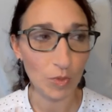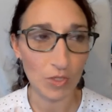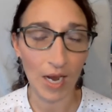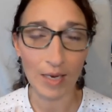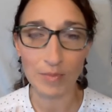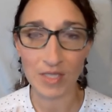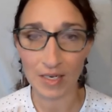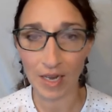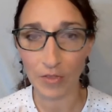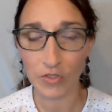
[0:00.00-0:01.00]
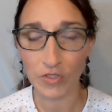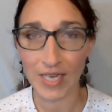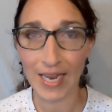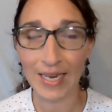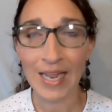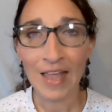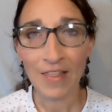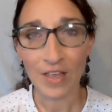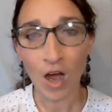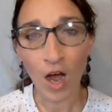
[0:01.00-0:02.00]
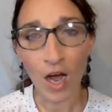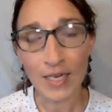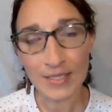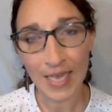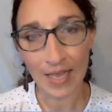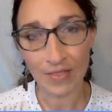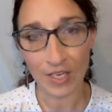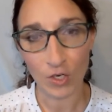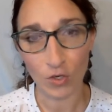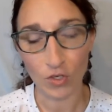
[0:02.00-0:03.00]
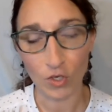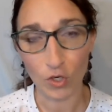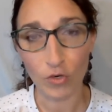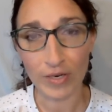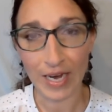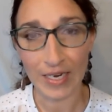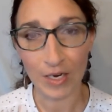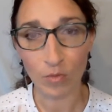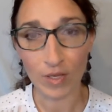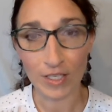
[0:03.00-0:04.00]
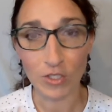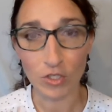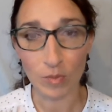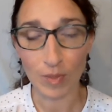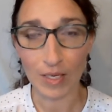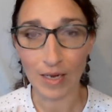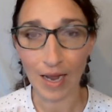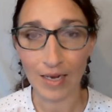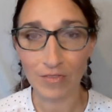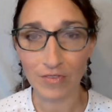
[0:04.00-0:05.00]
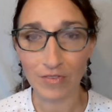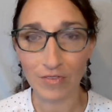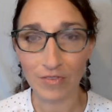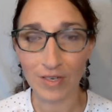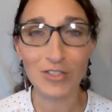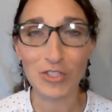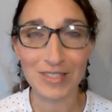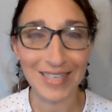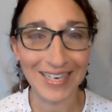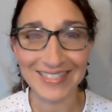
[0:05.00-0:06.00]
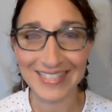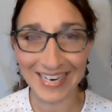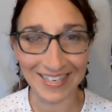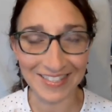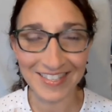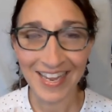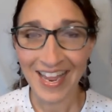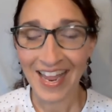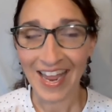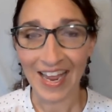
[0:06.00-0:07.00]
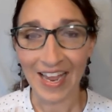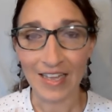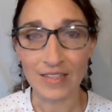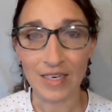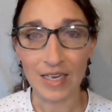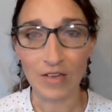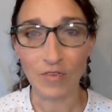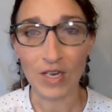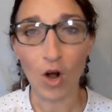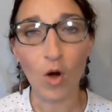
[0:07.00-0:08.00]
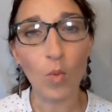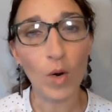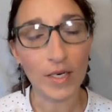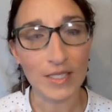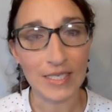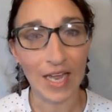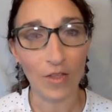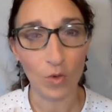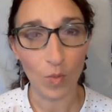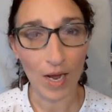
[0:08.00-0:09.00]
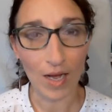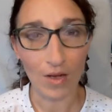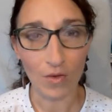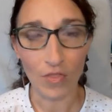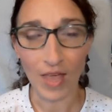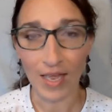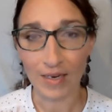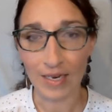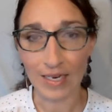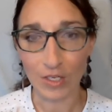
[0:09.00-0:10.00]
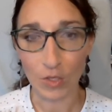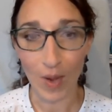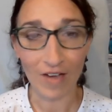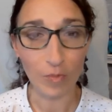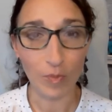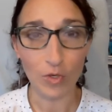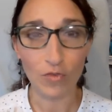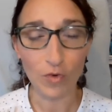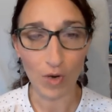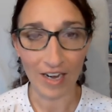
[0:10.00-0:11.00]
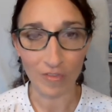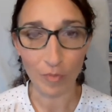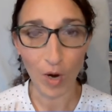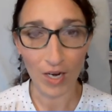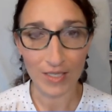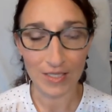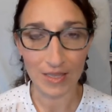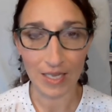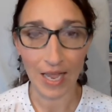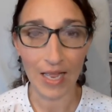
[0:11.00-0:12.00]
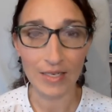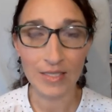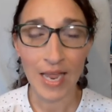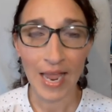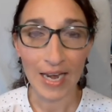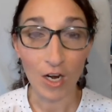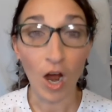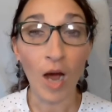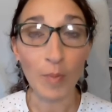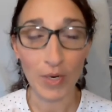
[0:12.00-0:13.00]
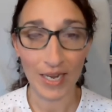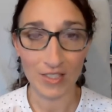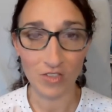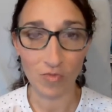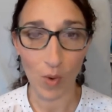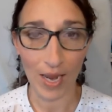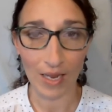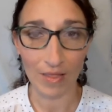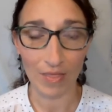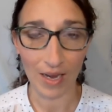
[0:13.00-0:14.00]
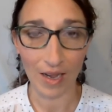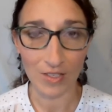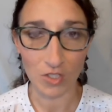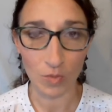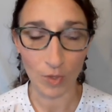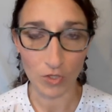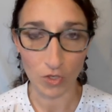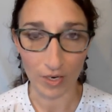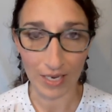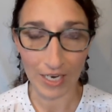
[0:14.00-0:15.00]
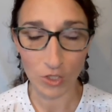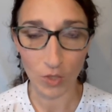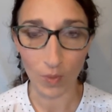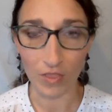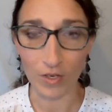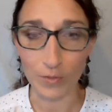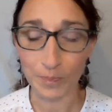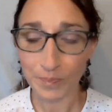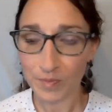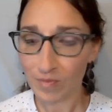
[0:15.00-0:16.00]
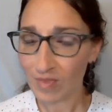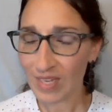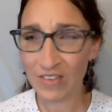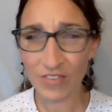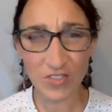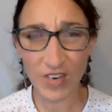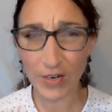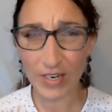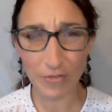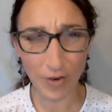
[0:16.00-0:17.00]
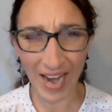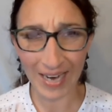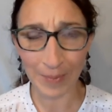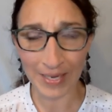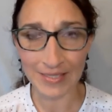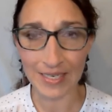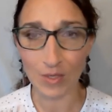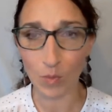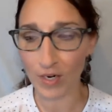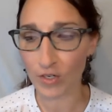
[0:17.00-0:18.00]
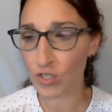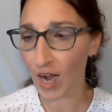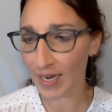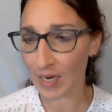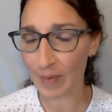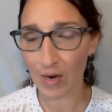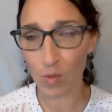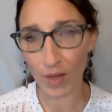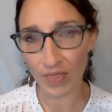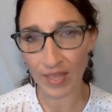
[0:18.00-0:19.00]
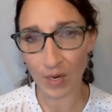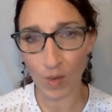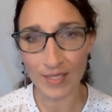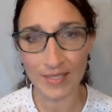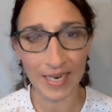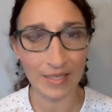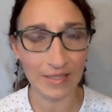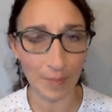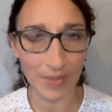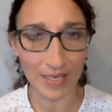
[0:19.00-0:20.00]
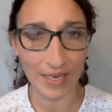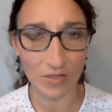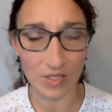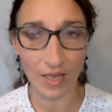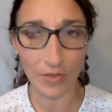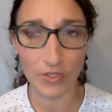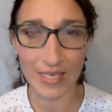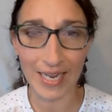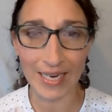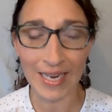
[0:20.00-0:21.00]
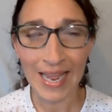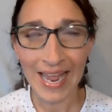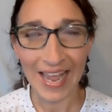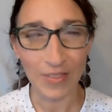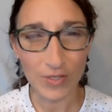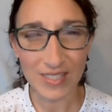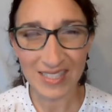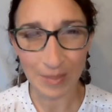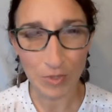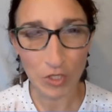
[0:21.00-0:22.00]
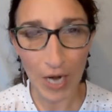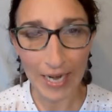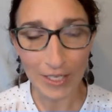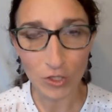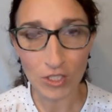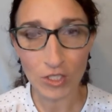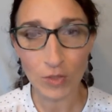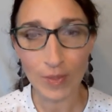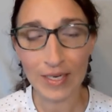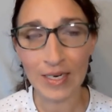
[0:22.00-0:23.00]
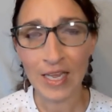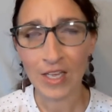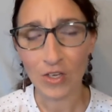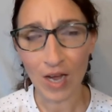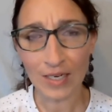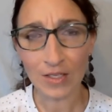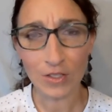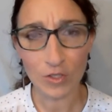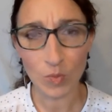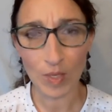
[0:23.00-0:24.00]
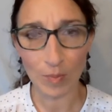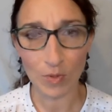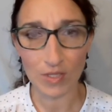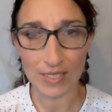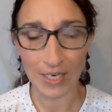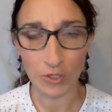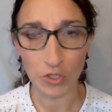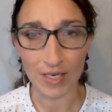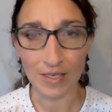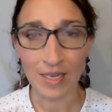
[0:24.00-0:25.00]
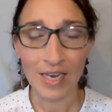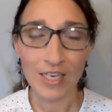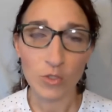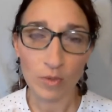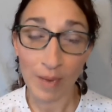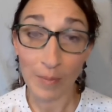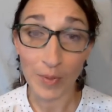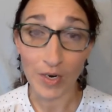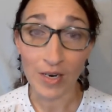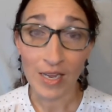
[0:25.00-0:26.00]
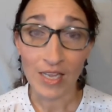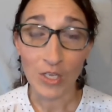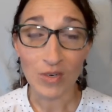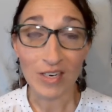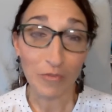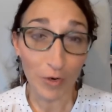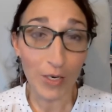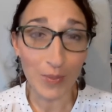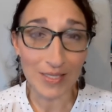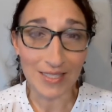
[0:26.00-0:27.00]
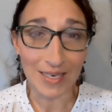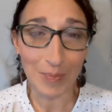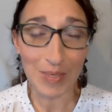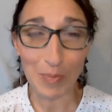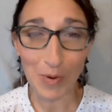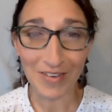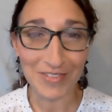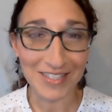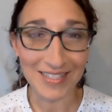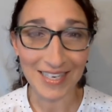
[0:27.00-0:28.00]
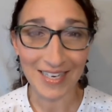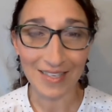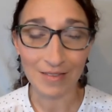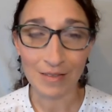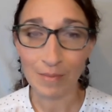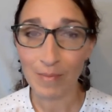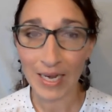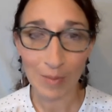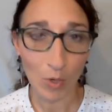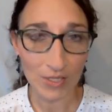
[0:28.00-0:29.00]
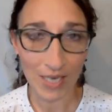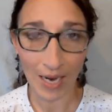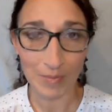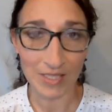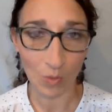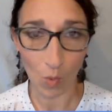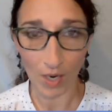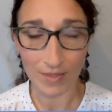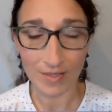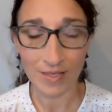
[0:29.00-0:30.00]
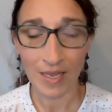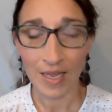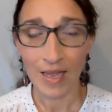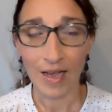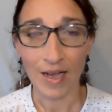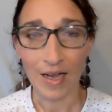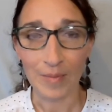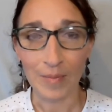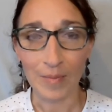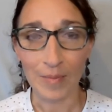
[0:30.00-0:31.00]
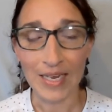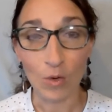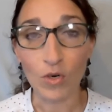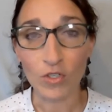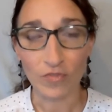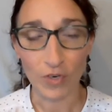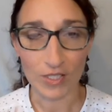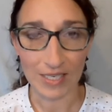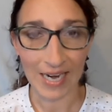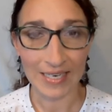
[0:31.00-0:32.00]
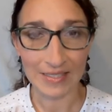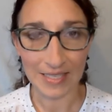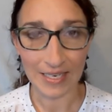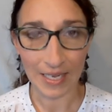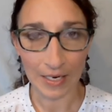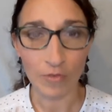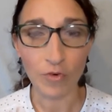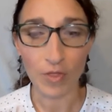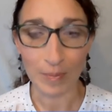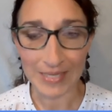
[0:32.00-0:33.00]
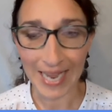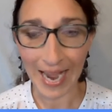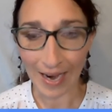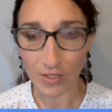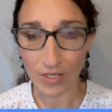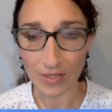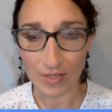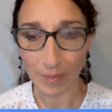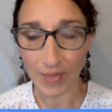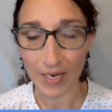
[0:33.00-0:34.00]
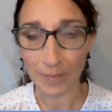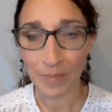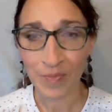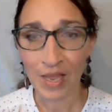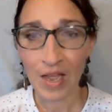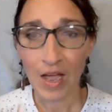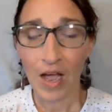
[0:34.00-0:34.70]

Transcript: you know multiple times another day the content that you're you're creating really should be kind of a it's it's like a dance and if it all works together well, then it, you have a beautiful kind of product at the end in a comprehensive way that customers are engaging with you. If it's very fragmented, where you're talking about one thing one day and something else another day, and there isn't some strategy to it, you kind of lose people's attention. Because remember, you need frequency. People have to see it many more times than once um, in, in order for it to kind of sink in for them to act on something